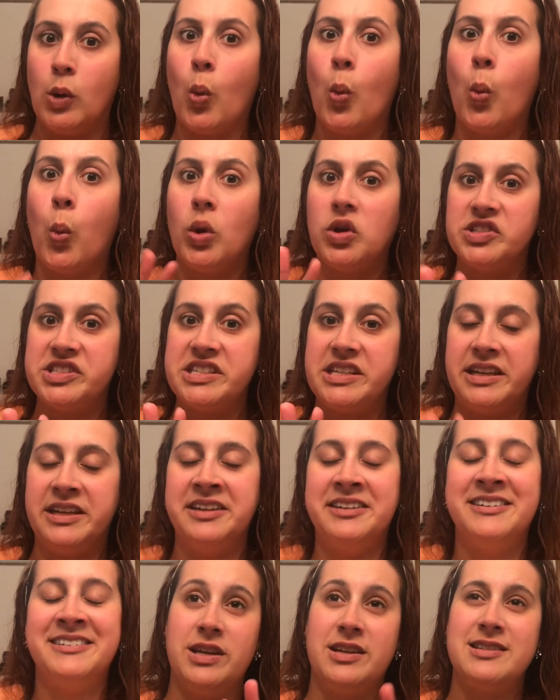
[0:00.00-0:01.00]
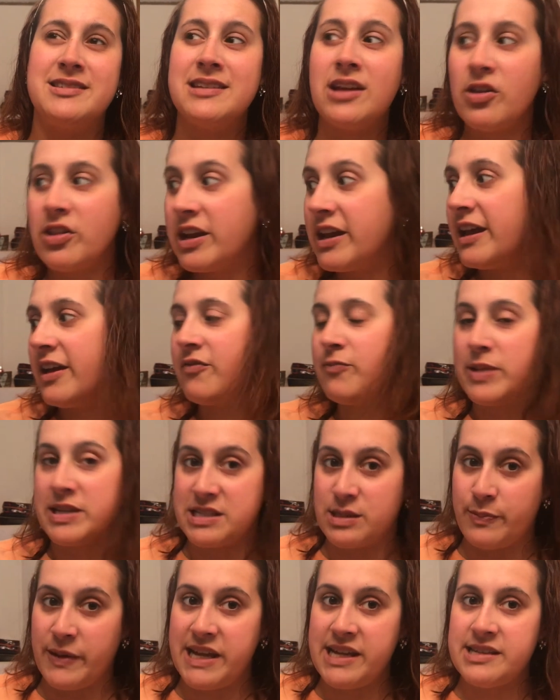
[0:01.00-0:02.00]
We'll see. Because now that I have my
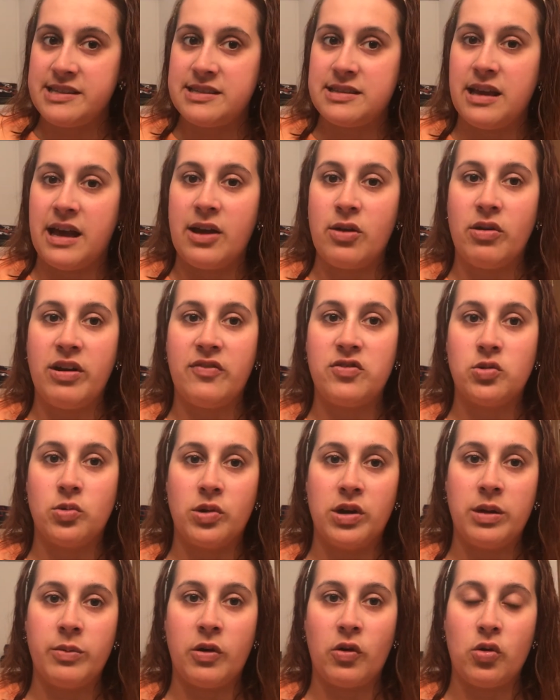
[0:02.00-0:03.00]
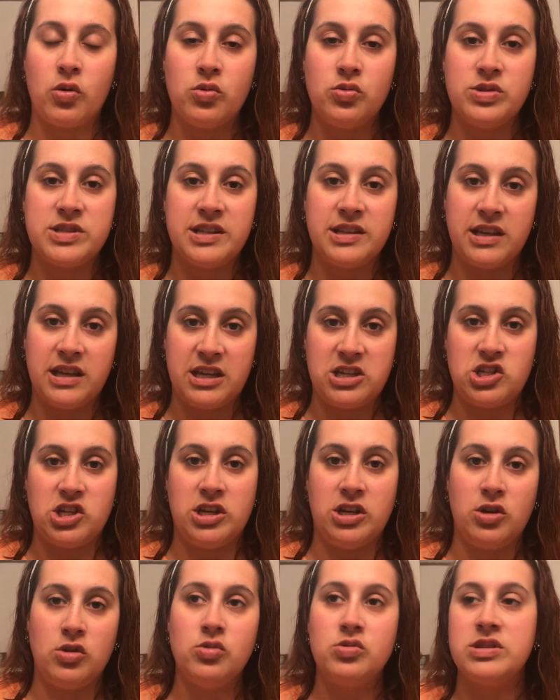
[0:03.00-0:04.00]
space, I don't have to worry about who's in the
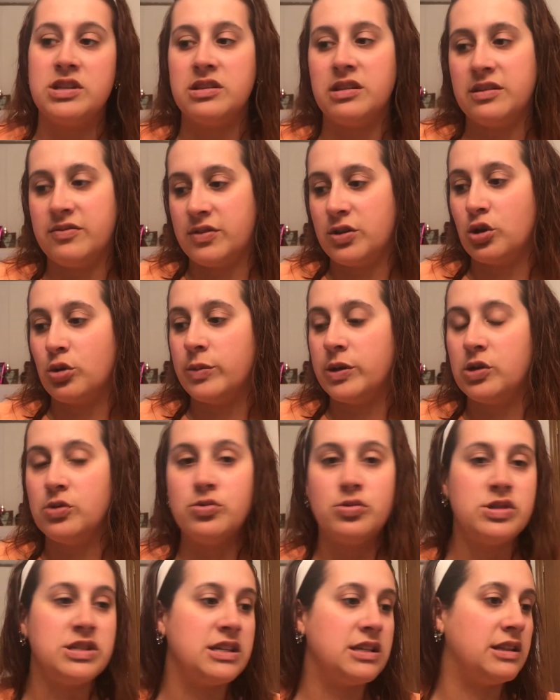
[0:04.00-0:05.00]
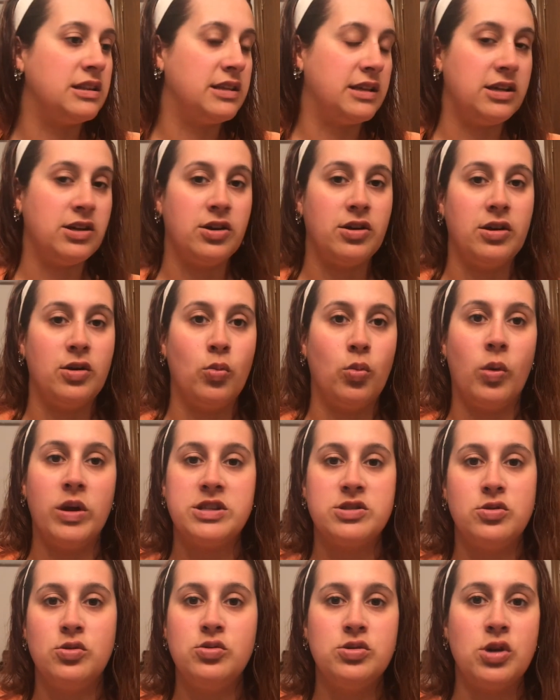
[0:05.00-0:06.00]
kitchen and who's in the living room and who's in here and
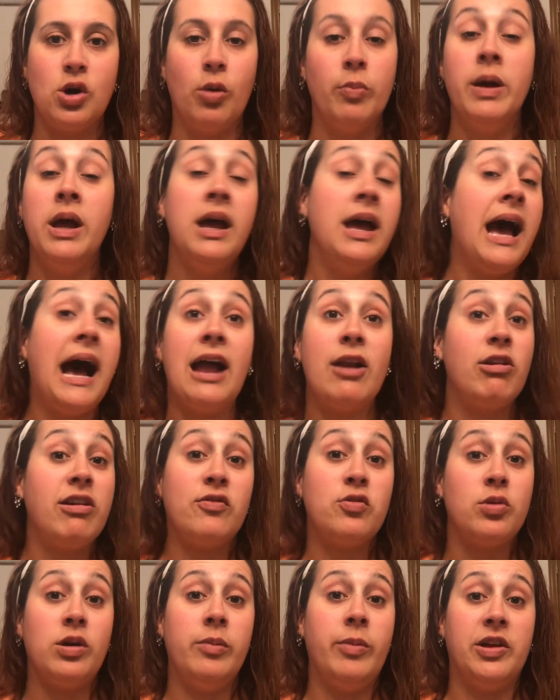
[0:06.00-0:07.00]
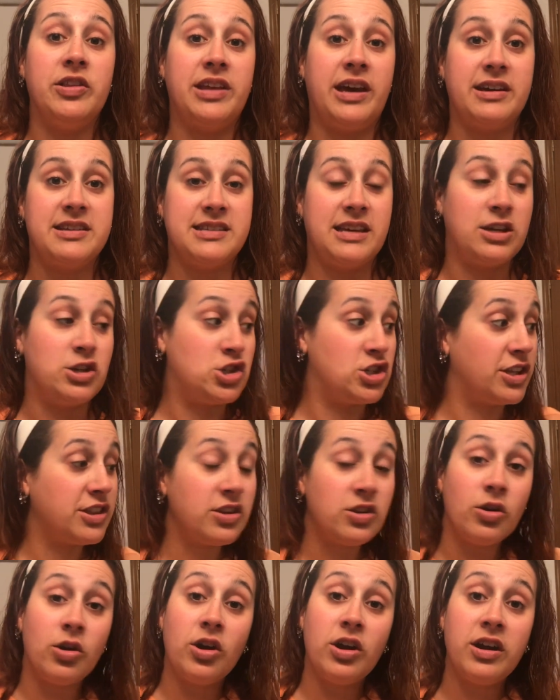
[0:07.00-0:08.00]
who's home. I don't have to worry about that because I can shut
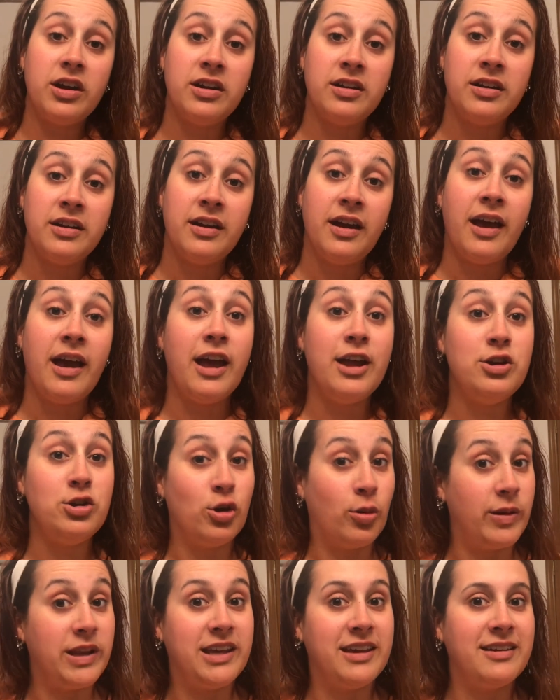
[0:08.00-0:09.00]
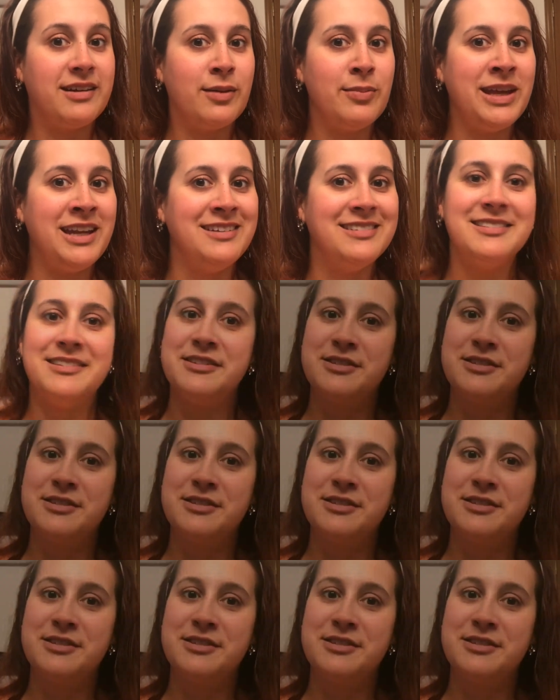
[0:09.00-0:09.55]
the door and nobody can come in.